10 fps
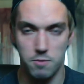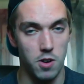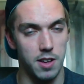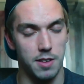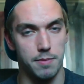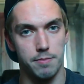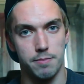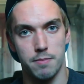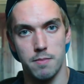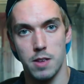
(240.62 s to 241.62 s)
right here.
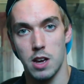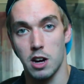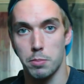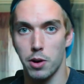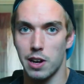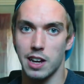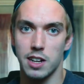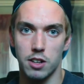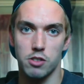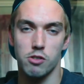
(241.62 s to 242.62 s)
And I'll put a link
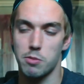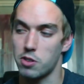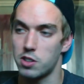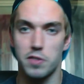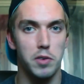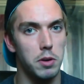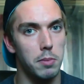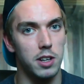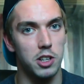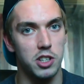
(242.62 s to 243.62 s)
in the description, because if you want to
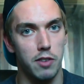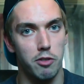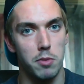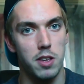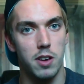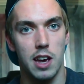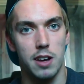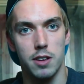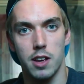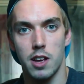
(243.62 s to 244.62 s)
buy this shake from me, you can.